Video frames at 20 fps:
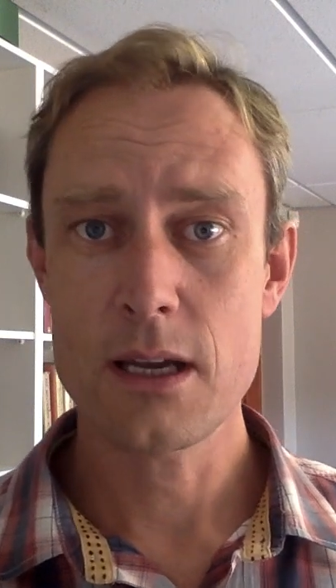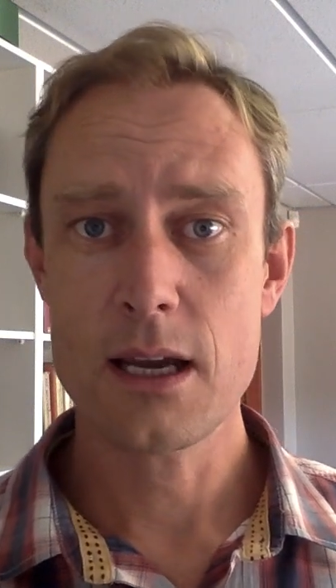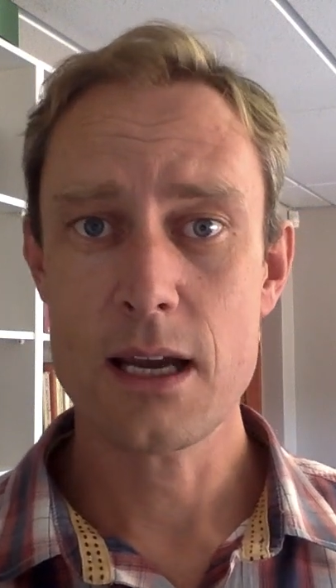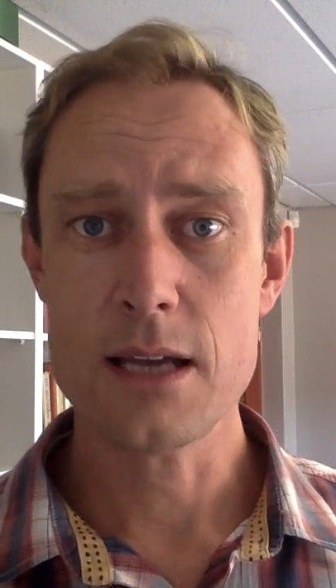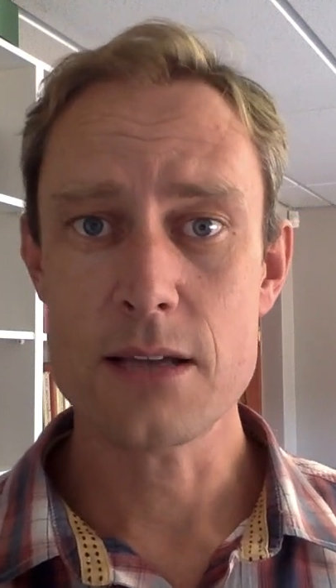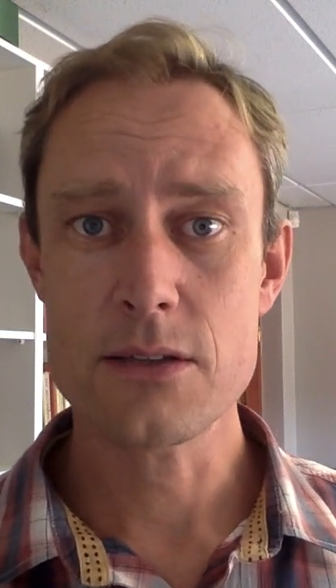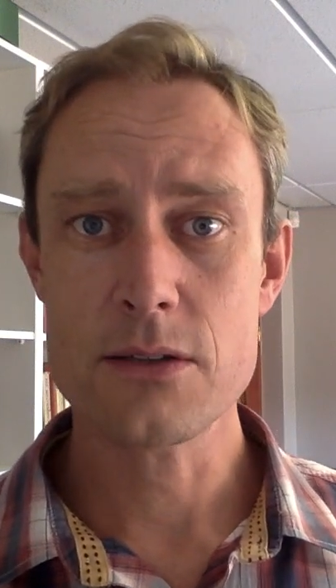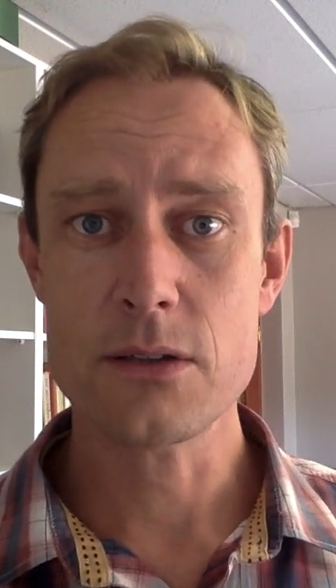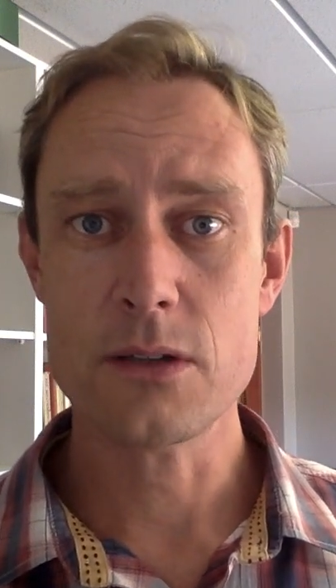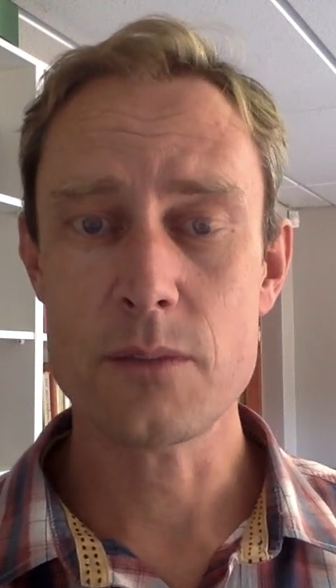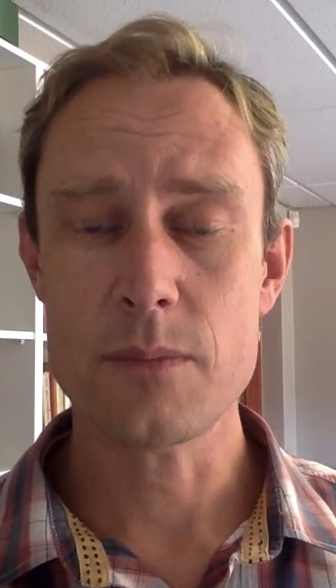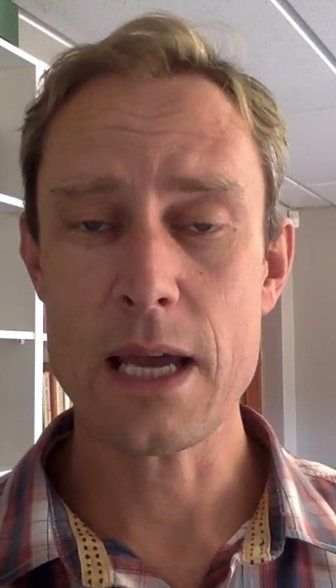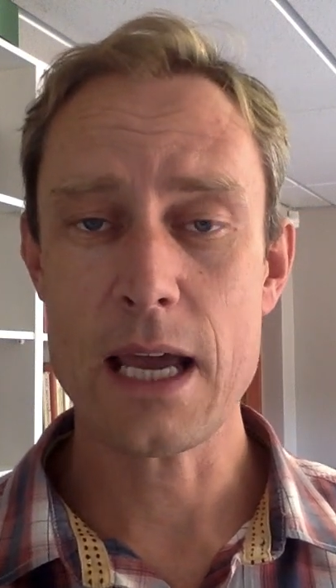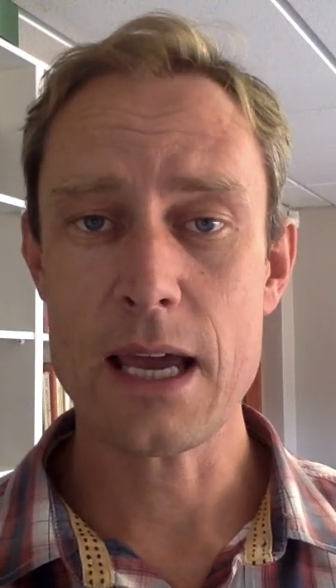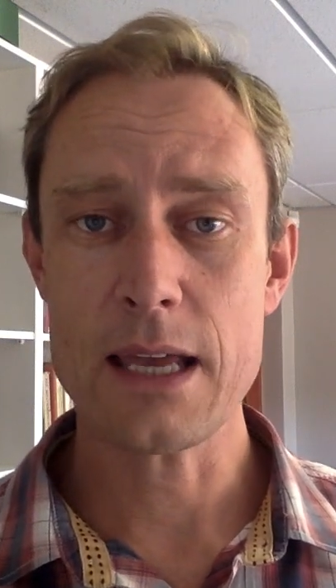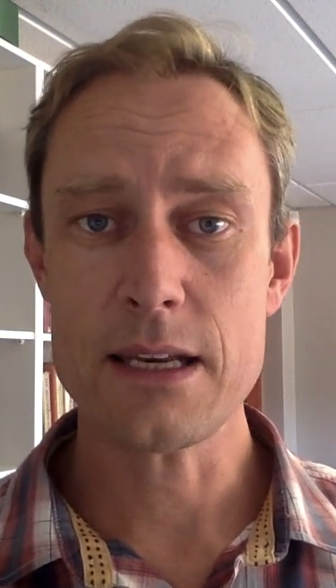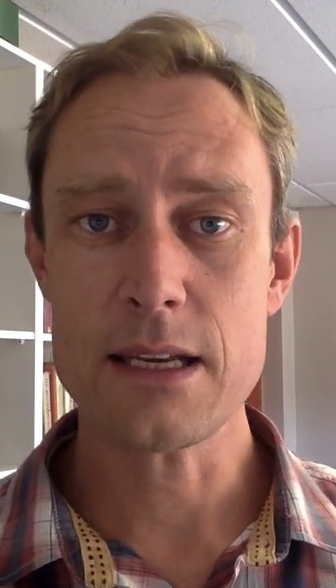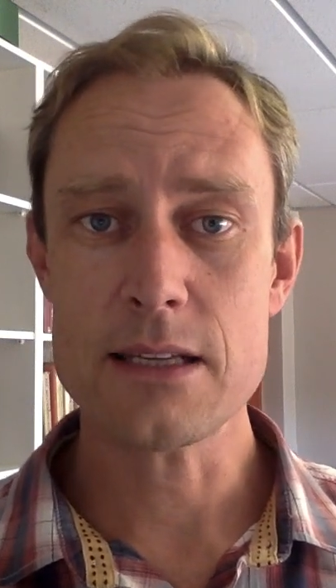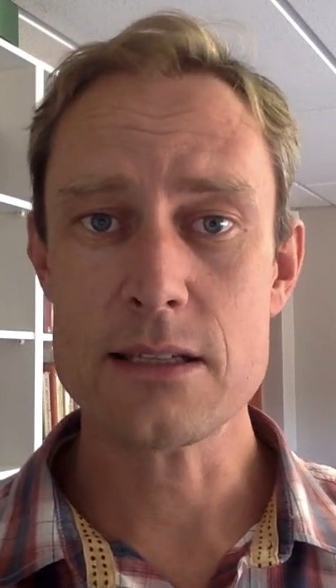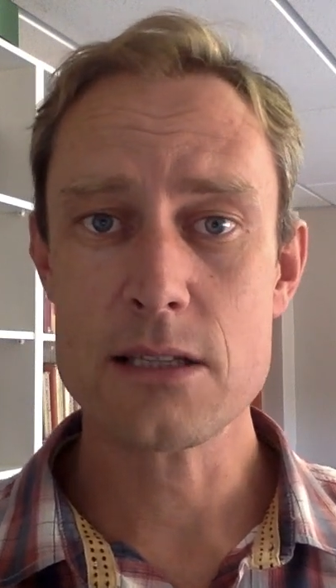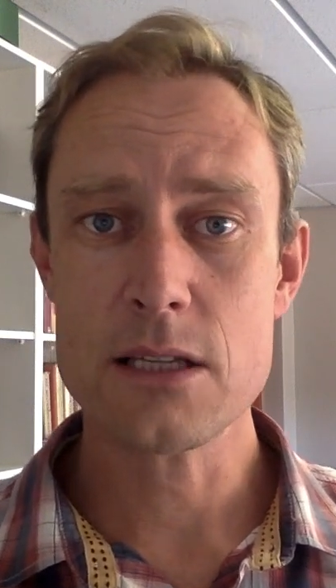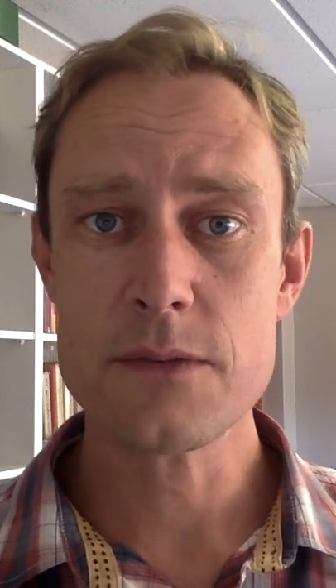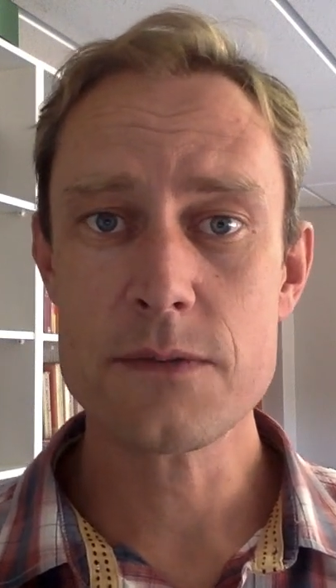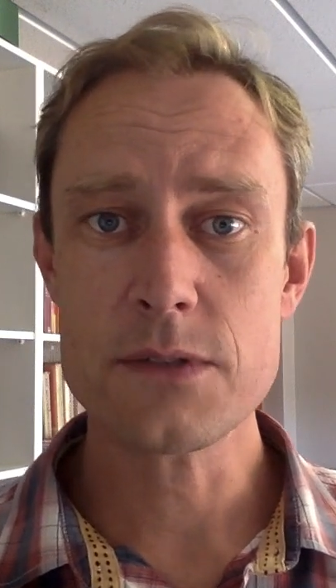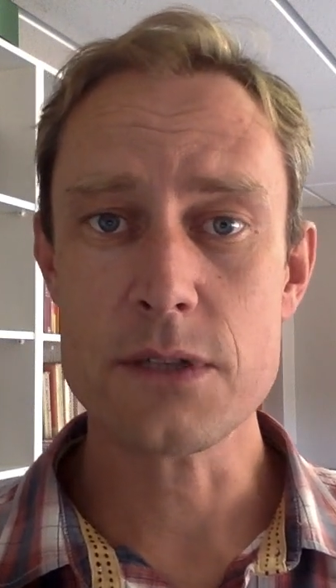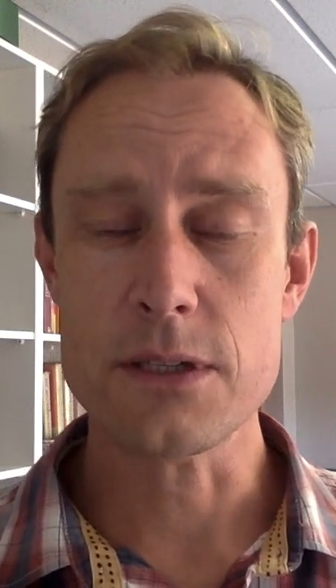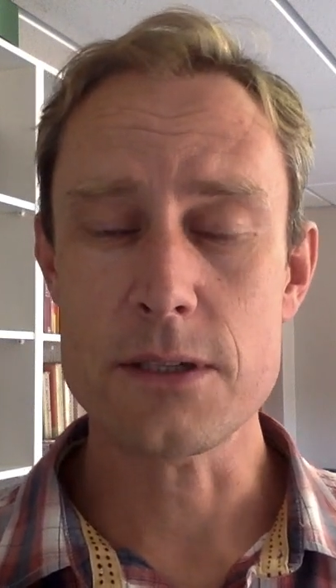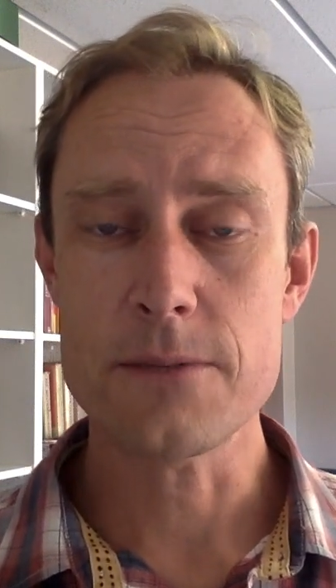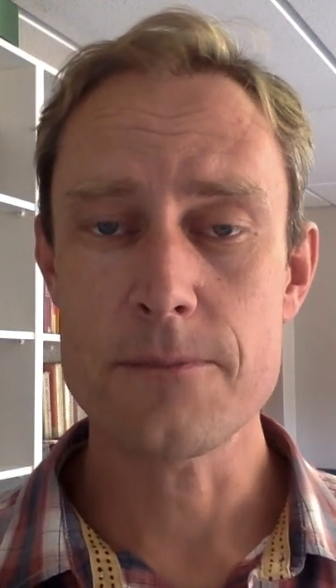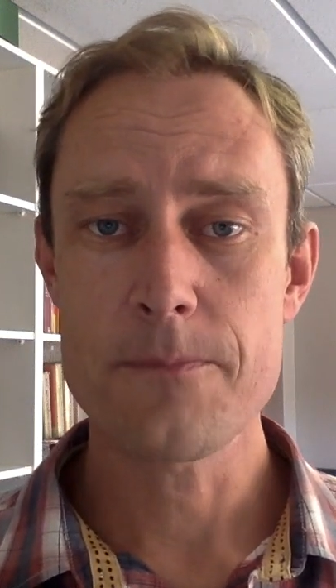until the ban is
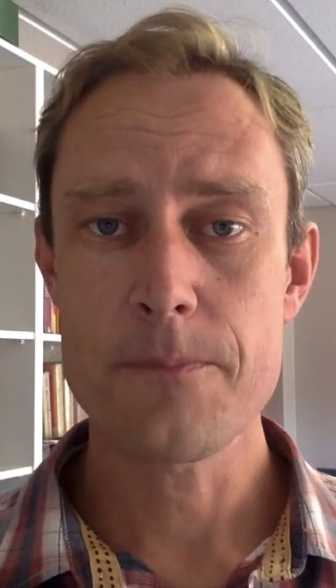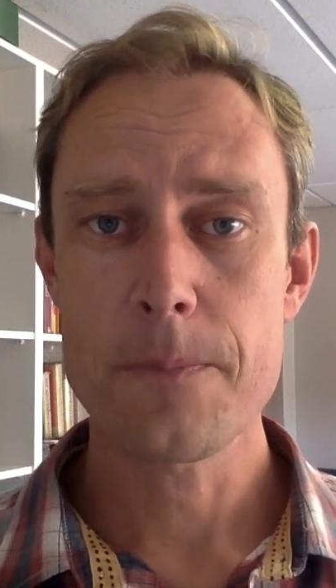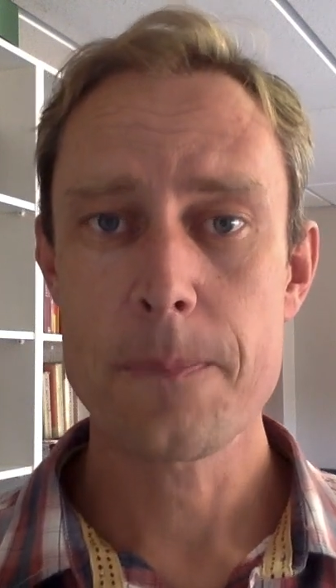lifted.